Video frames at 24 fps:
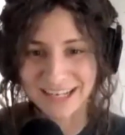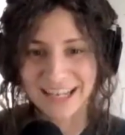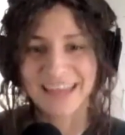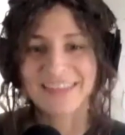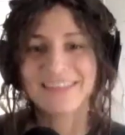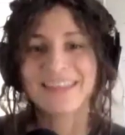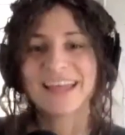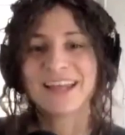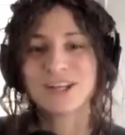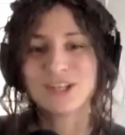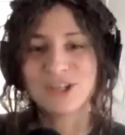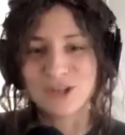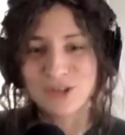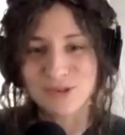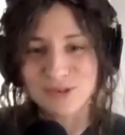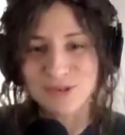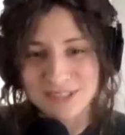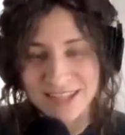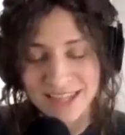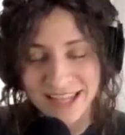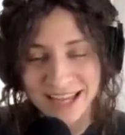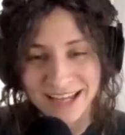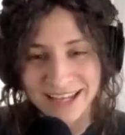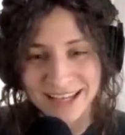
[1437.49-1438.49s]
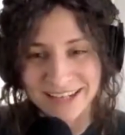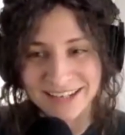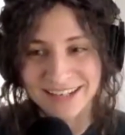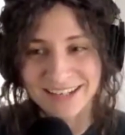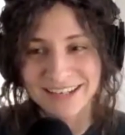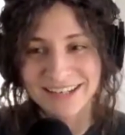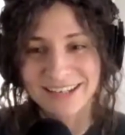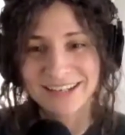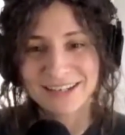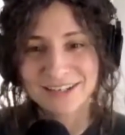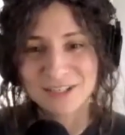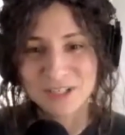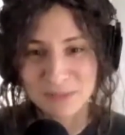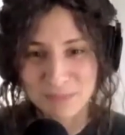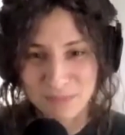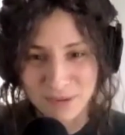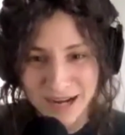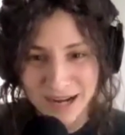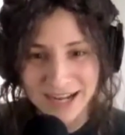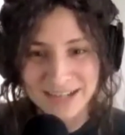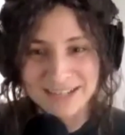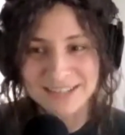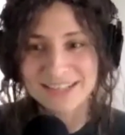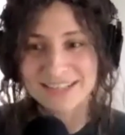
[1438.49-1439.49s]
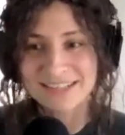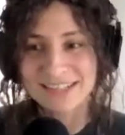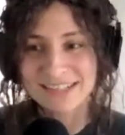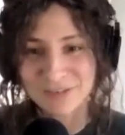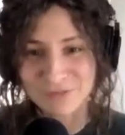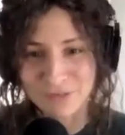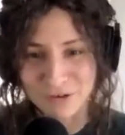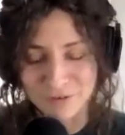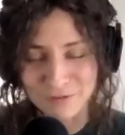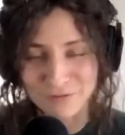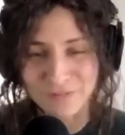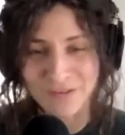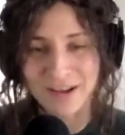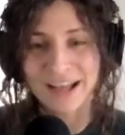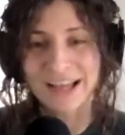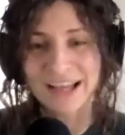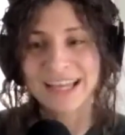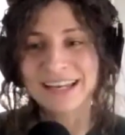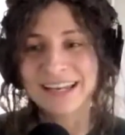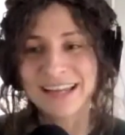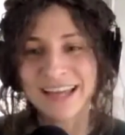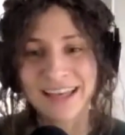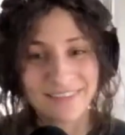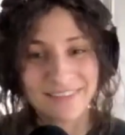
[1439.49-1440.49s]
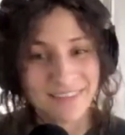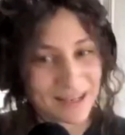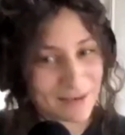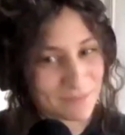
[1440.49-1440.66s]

And then use that to practice and refine and then